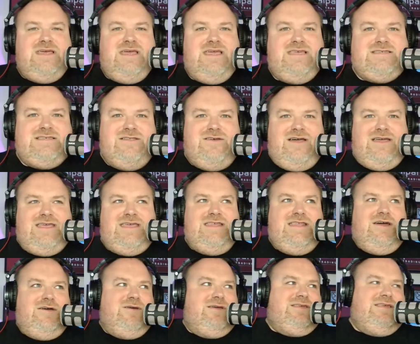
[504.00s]
It's like, you
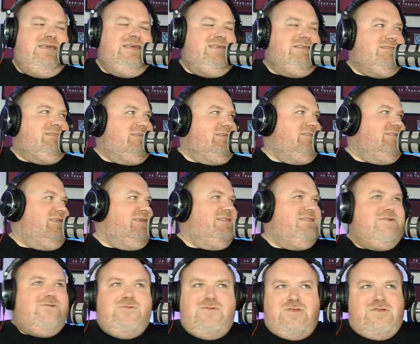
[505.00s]
know, it's an
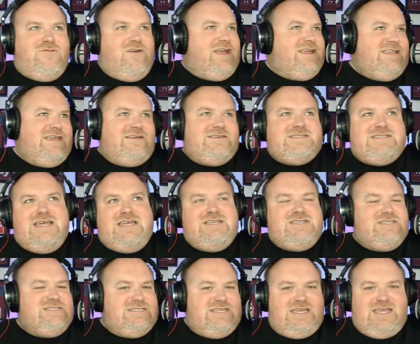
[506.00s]
in all of the radio
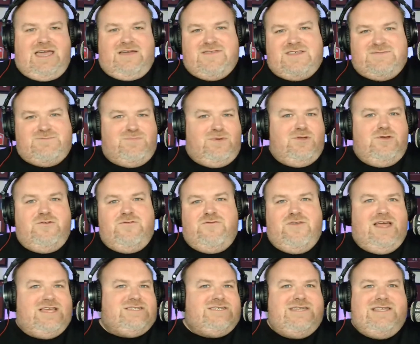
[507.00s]
stations, they had this blue
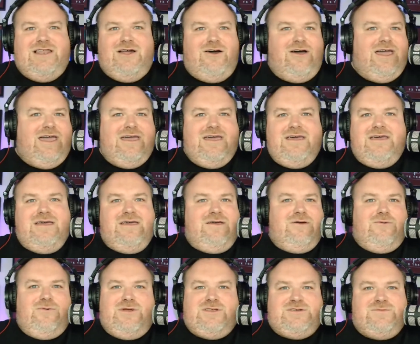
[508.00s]
flashy light,
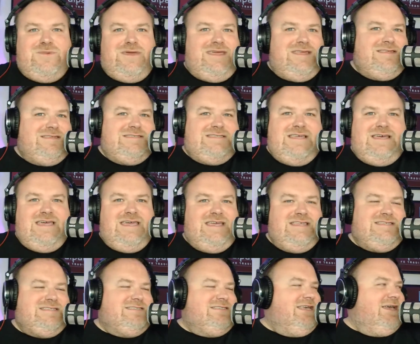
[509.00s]
which means that
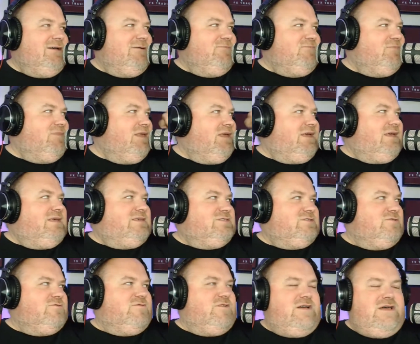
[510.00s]
it's sort
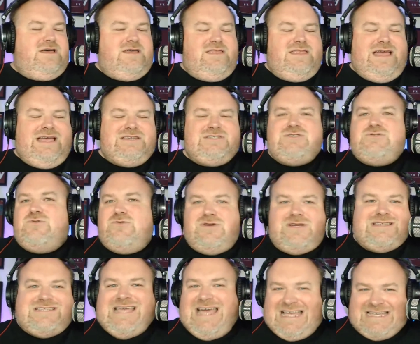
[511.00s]
of a national
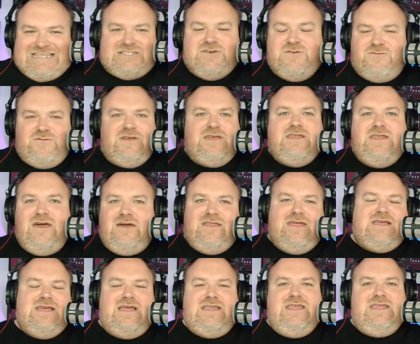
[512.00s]
catastrophe,
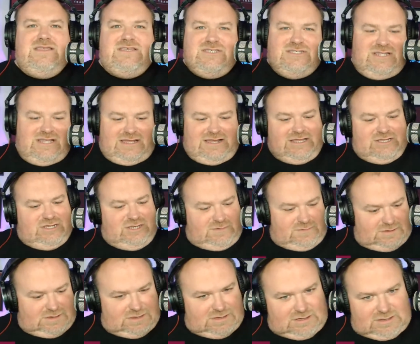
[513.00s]
and it just, they literally
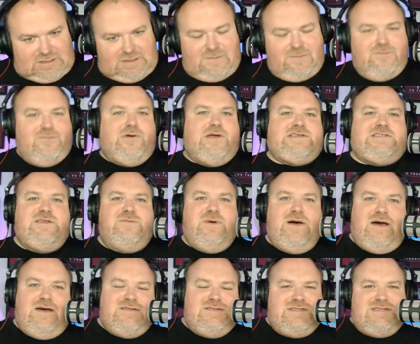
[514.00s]
press the
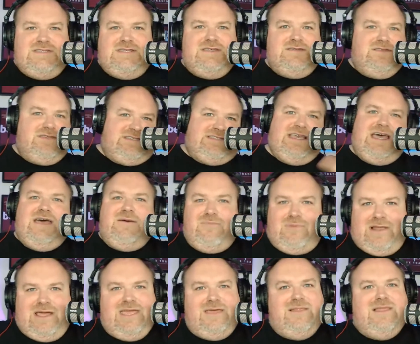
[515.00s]
button to the sad
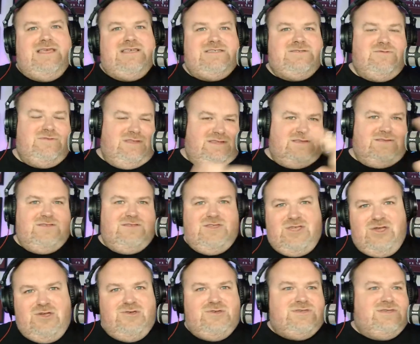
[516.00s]
playlist with the
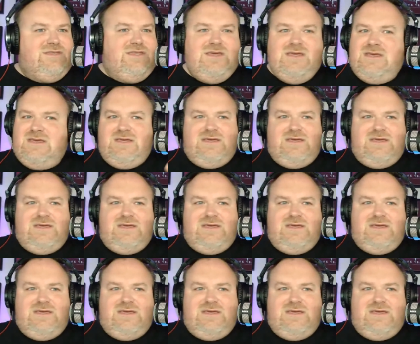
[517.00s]
news, and